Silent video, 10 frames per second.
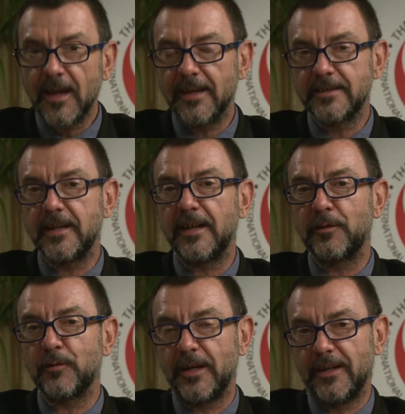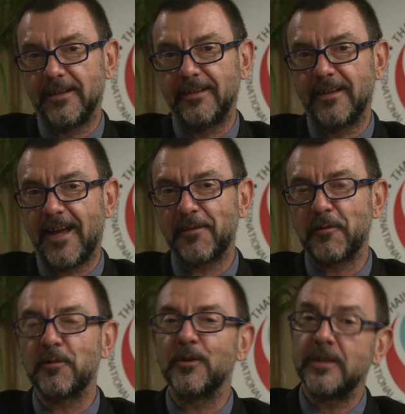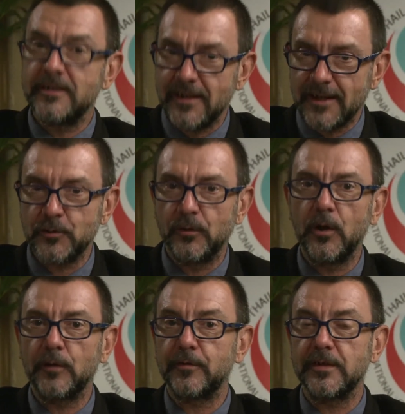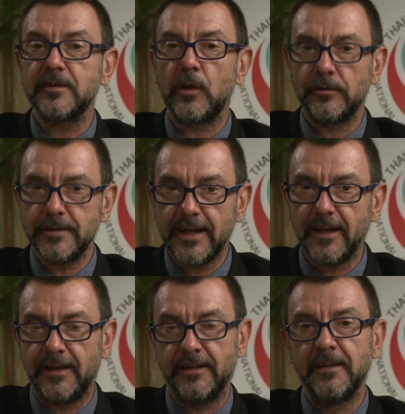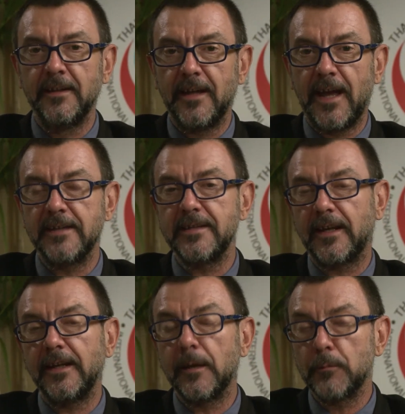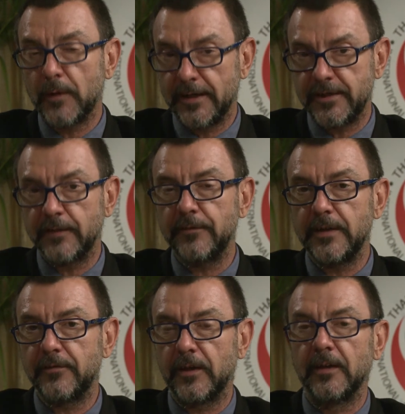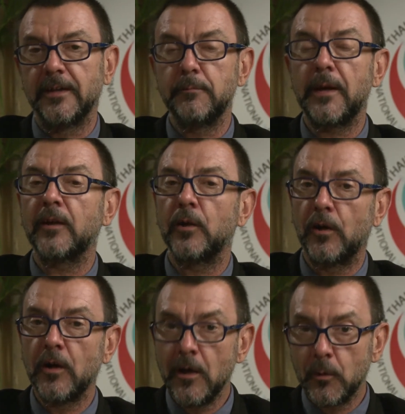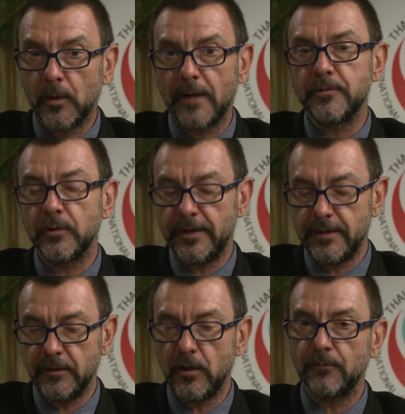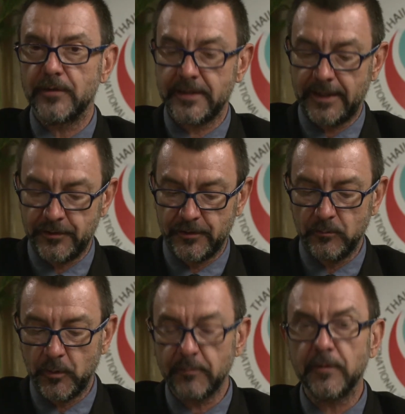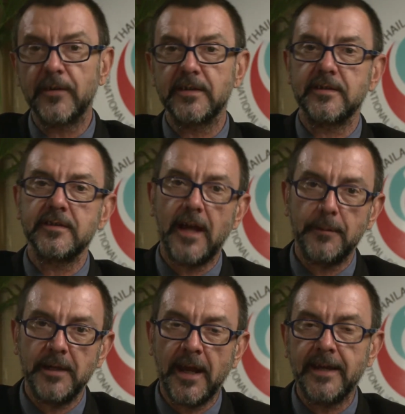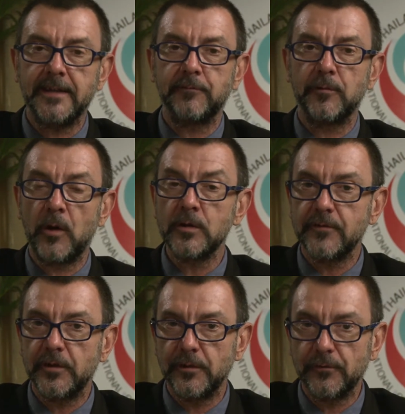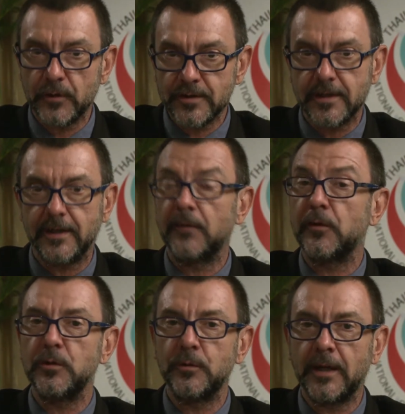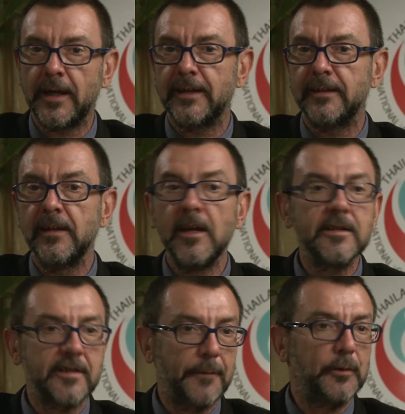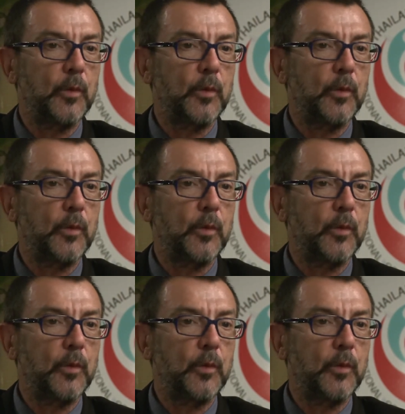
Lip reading: It's day three at the third international conference on dengue and dengue hemorrhagic fever in Bangkok, where I'm joined in conversation with Professor Simon Hay from Oxford University in the UK. Simon,